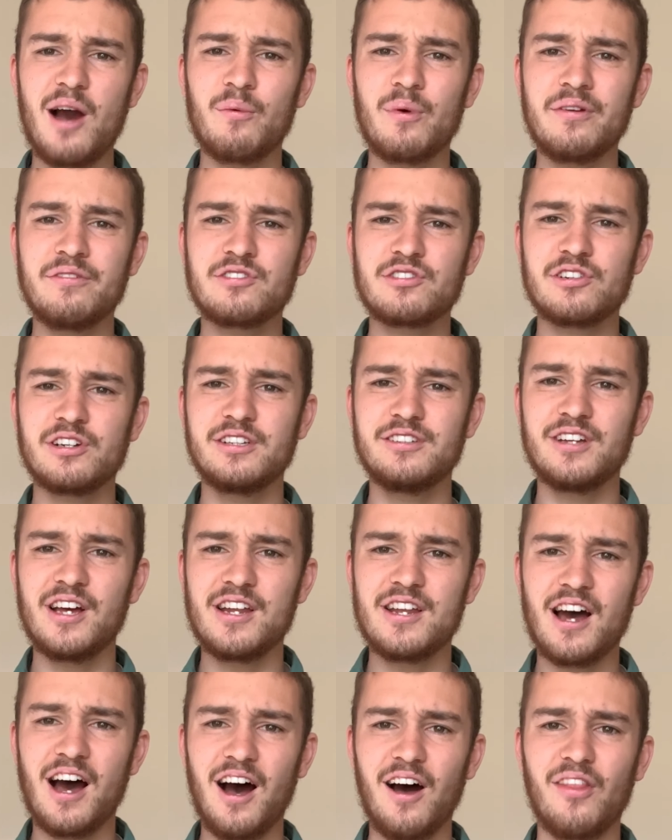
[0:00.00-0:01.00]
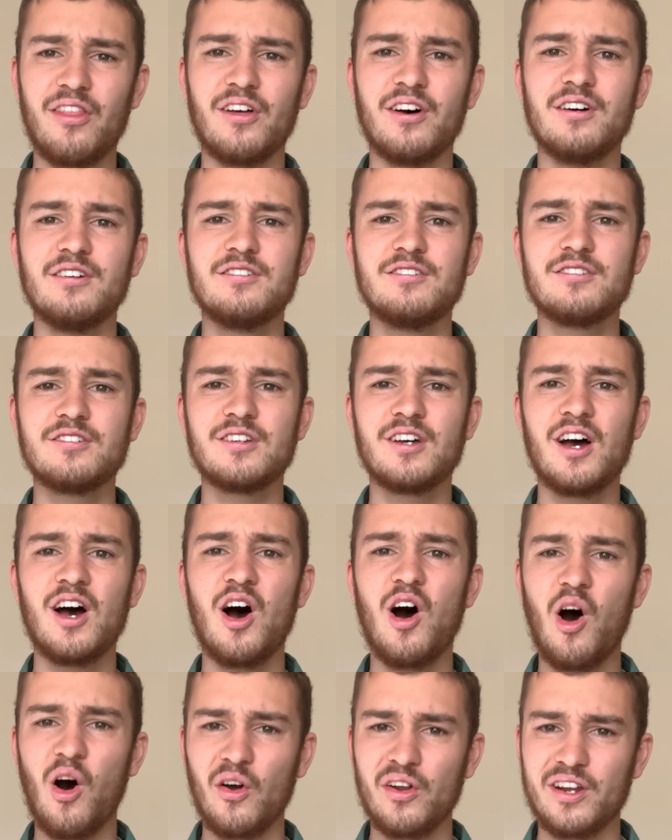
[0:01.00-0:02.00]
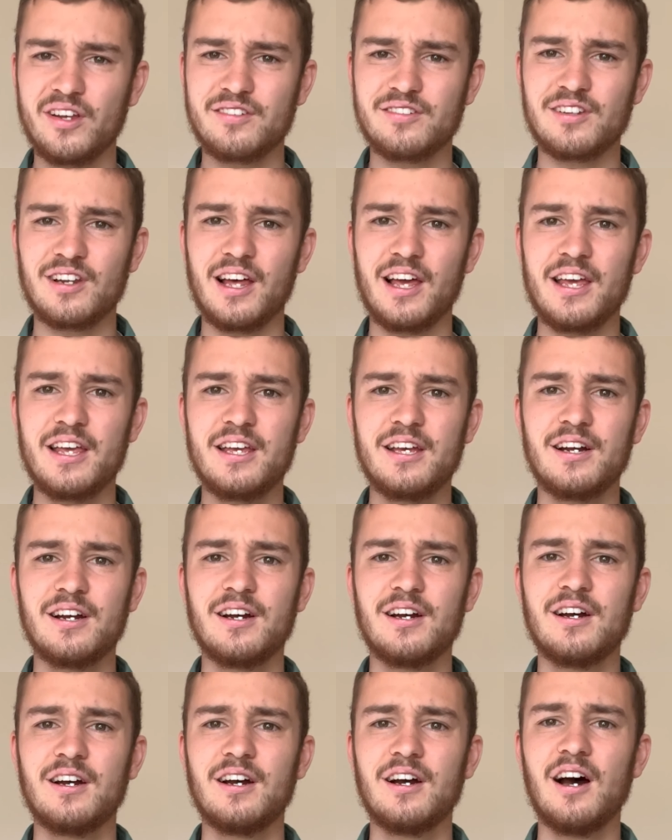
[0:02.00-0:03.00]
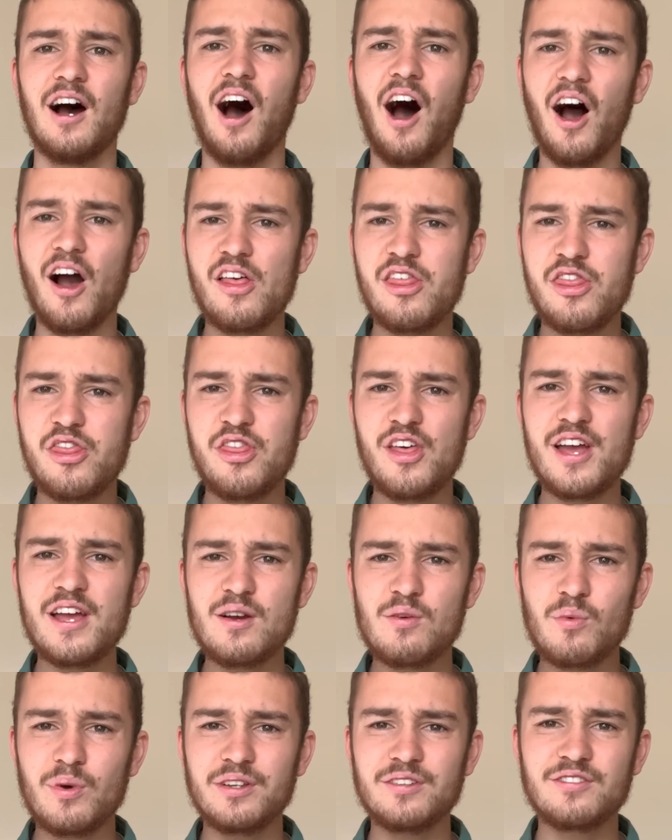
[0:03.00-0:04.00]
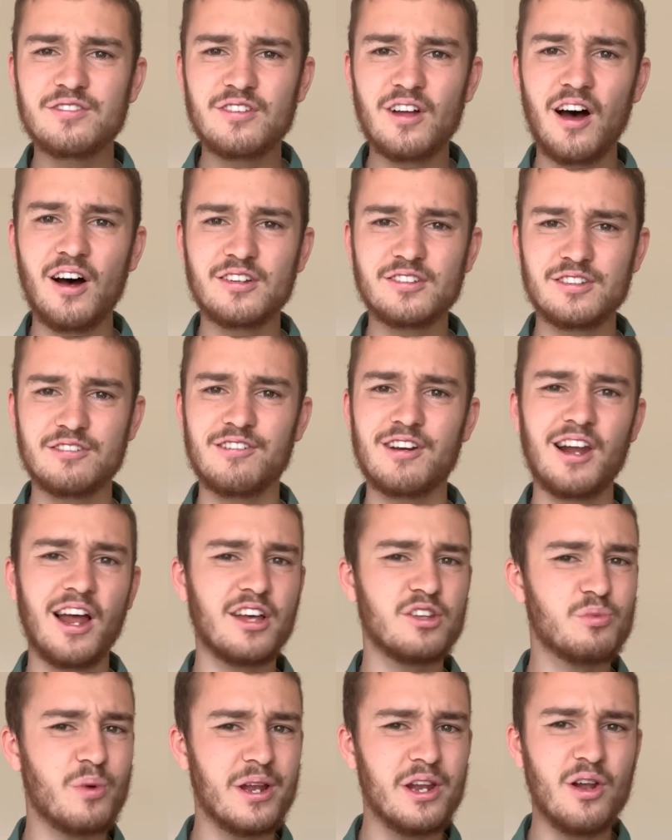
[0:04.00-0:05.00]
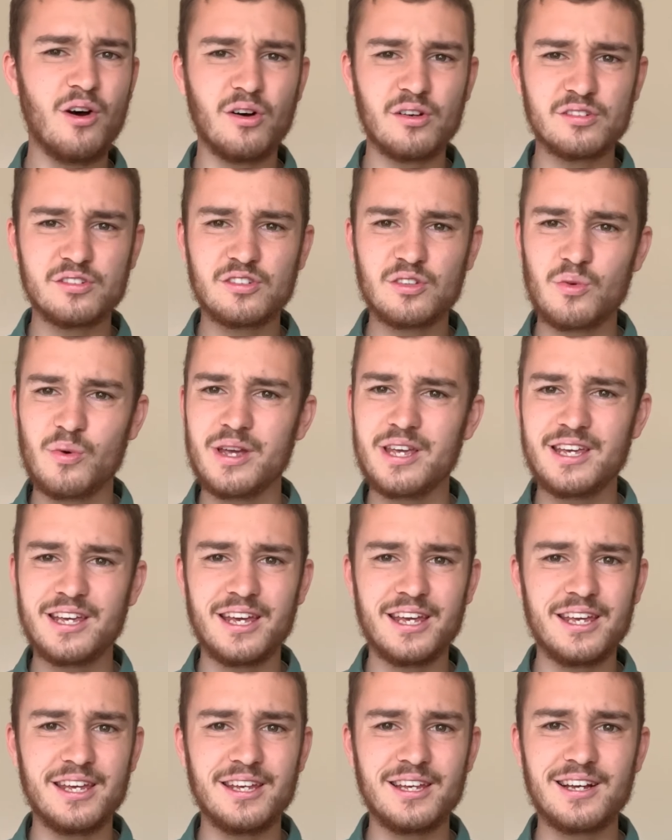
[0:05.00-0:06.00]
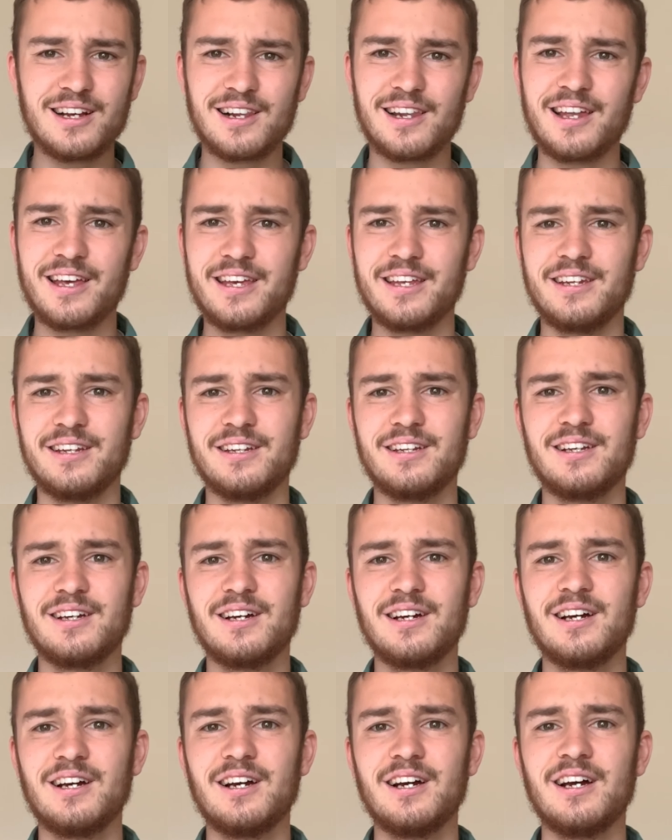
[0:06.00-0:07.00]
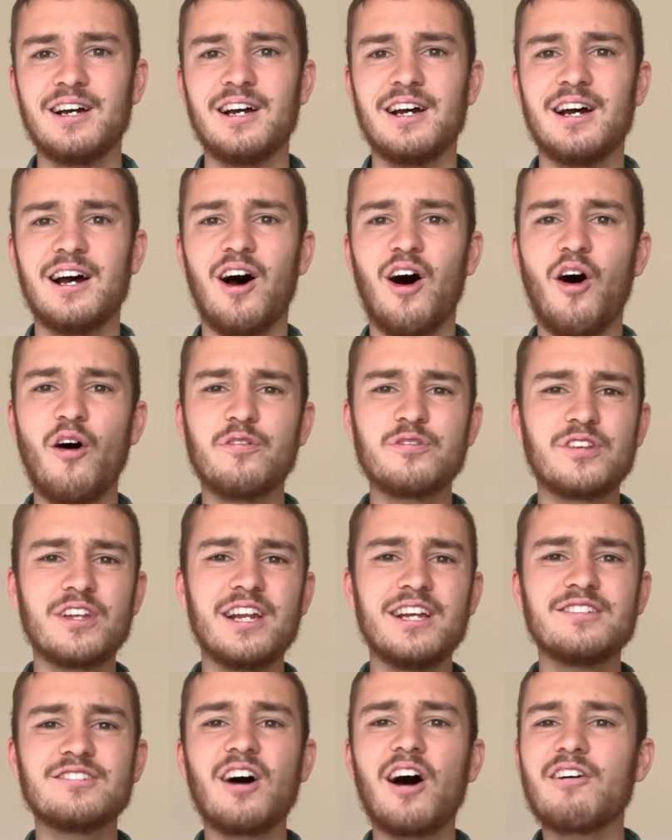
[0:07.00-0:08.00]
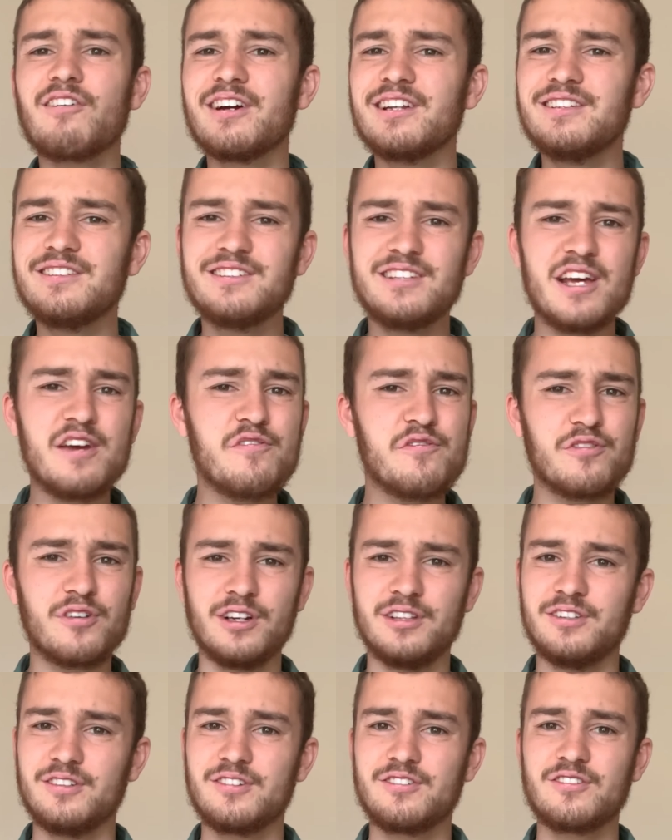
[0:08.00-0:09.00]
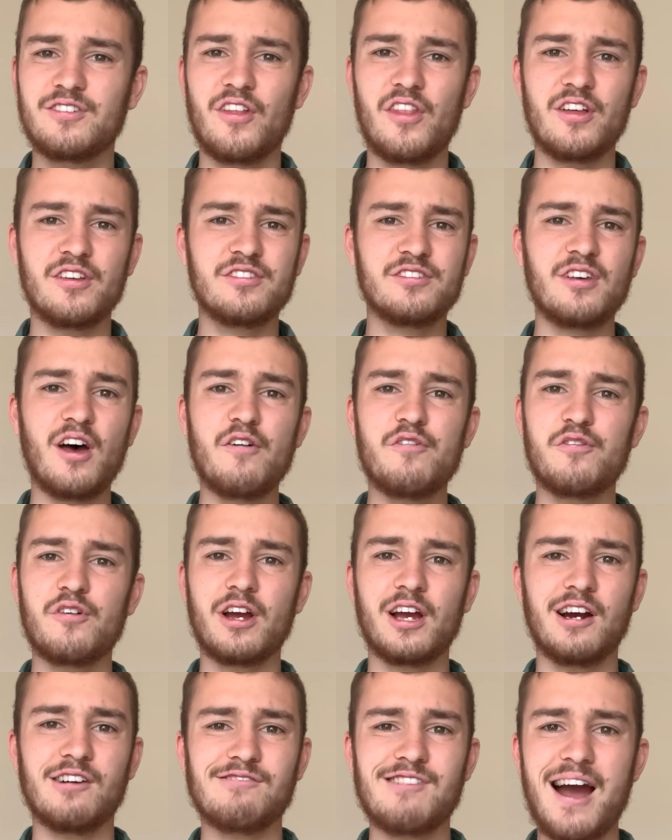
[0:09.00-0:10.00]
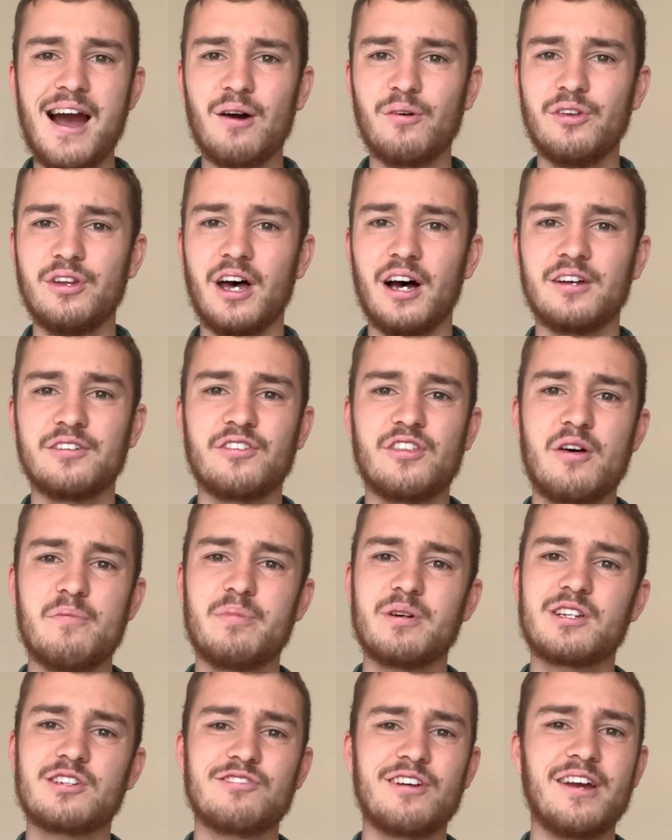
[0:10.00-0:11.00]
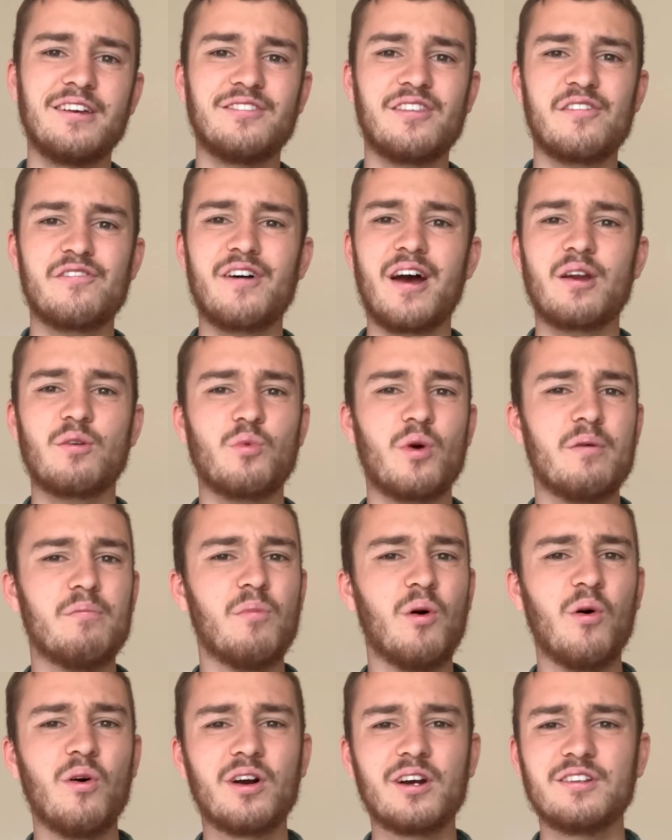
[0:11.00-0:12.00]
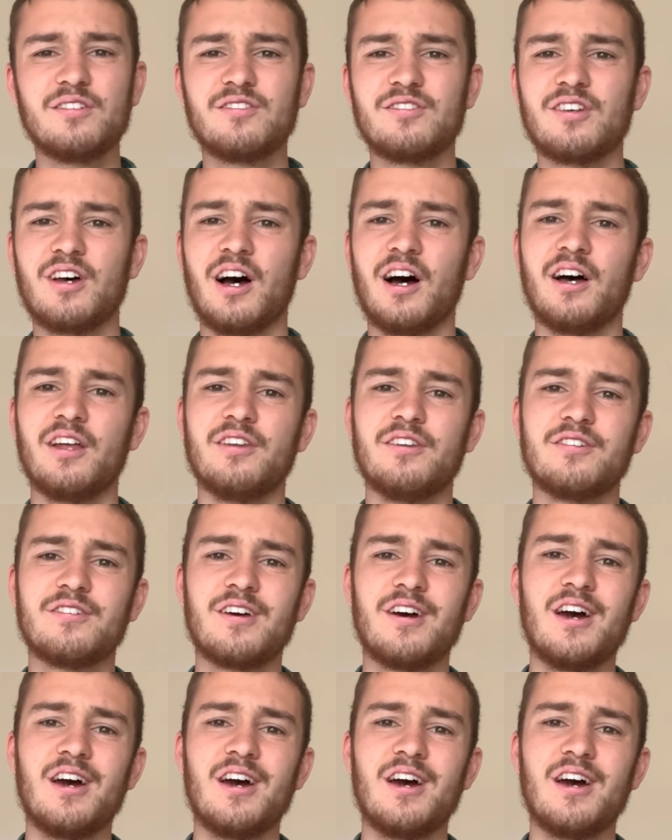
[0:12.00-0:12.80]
we've treated others, honestly, I think we start to realise we're not squeaky clean. Often it's our indifference to the suffering around us that betrays the fact we're more concerned